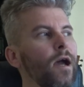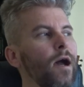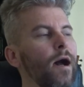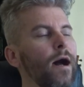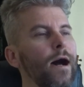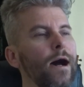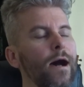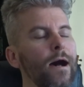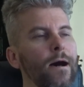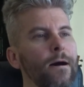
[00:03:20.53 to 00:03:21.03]

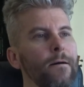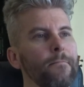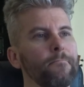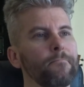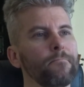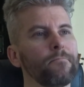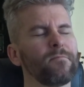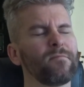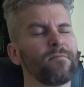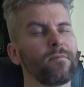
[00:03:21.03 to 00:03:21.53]

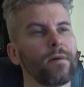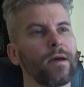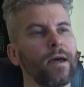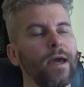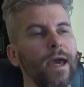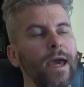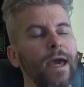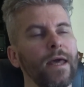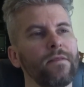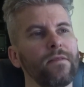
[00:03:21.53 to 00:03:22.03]
and
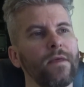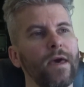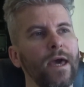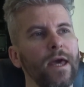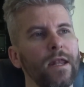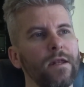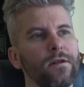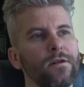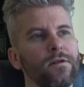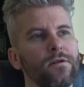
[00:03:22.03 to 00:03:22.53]

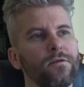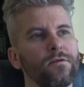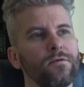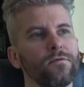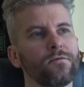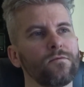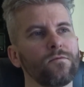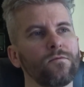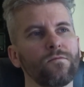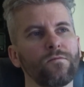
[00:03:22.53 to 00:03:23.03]
then
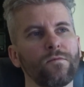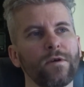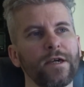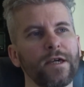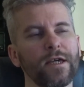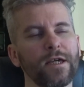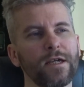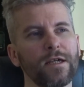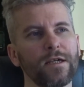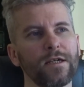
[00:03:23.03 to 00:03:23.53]

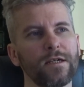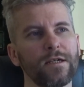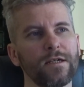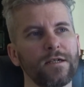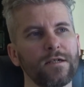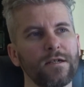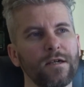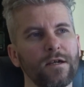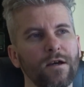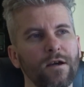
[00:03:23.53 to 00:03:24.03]

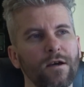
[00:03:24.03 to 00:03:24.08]
we